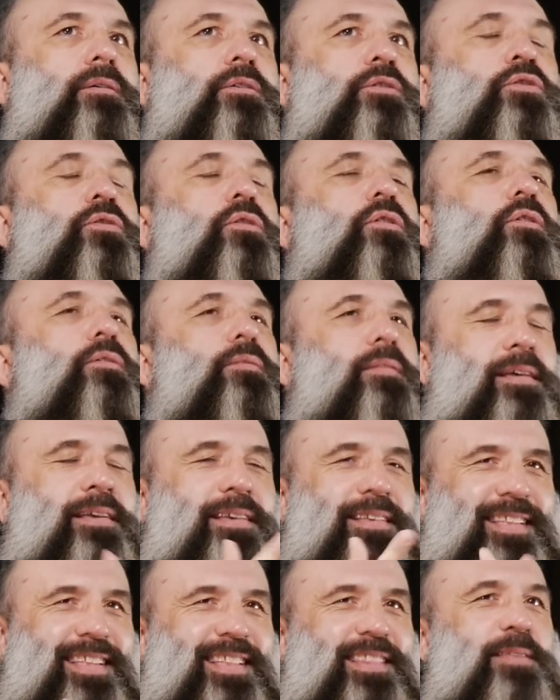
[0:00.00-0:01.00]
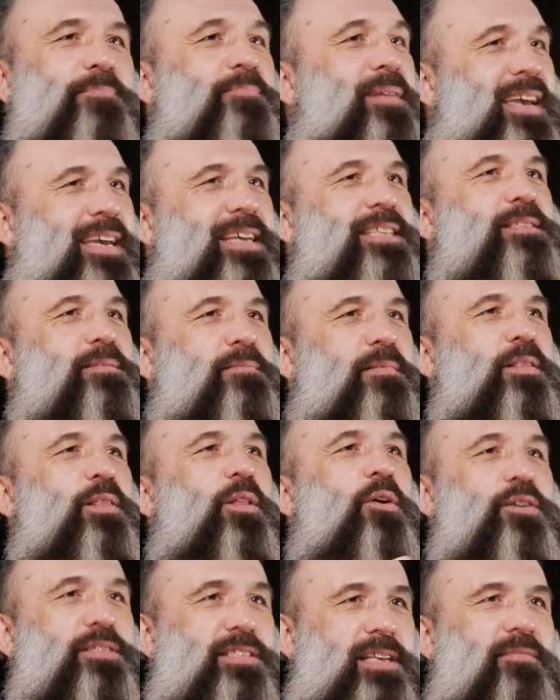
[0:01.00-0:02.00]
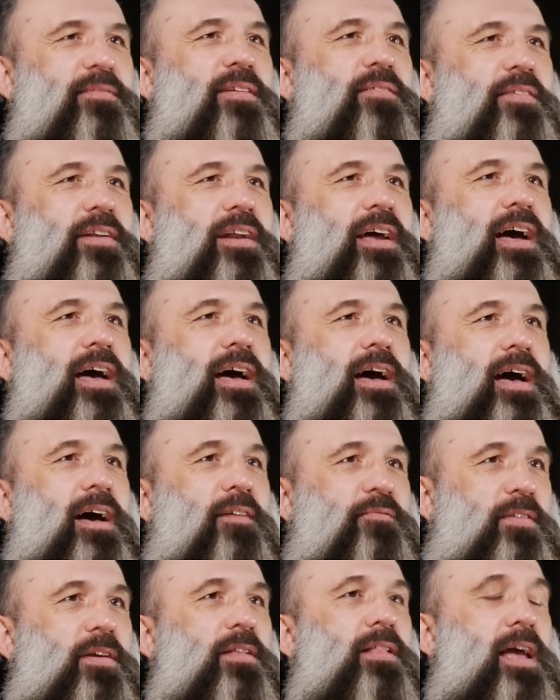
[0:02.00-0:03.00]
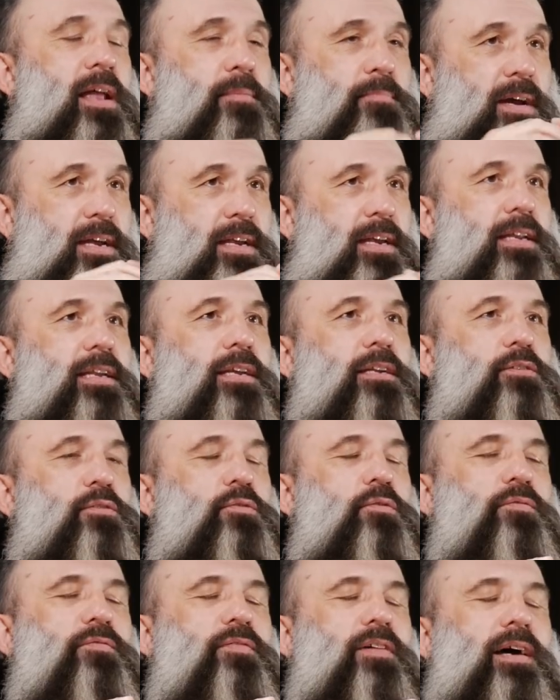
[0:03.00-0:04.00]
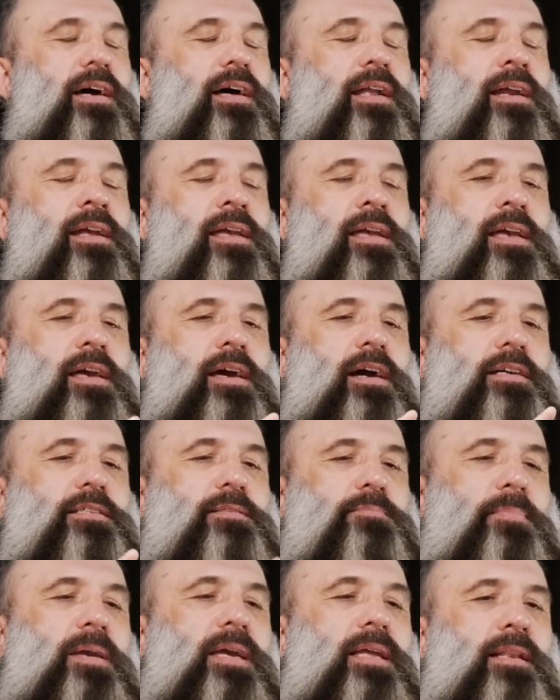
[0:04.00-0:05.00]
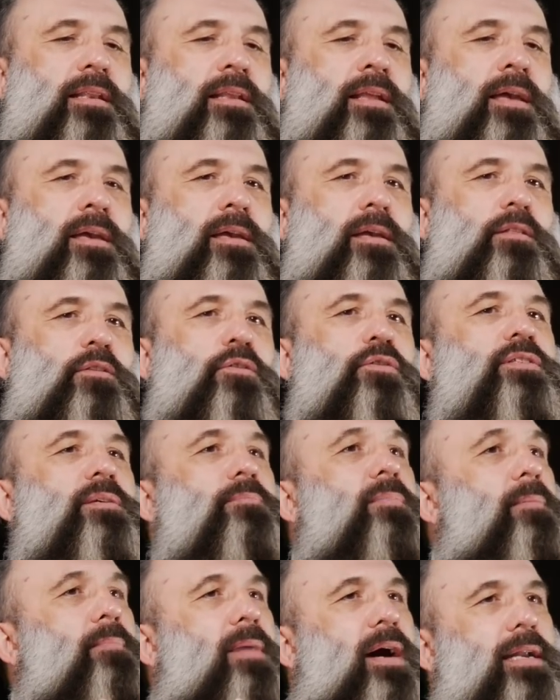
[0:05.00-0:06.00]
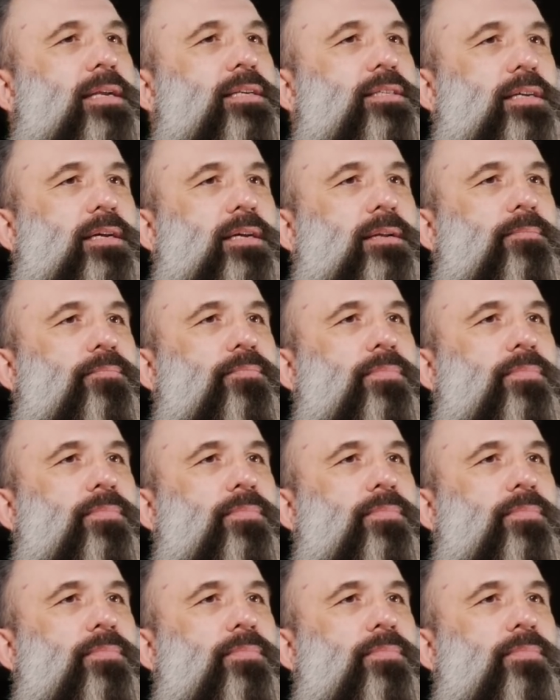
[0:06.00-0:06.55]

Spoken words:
So the biggest loss I feel in my career so far has been losing my manager.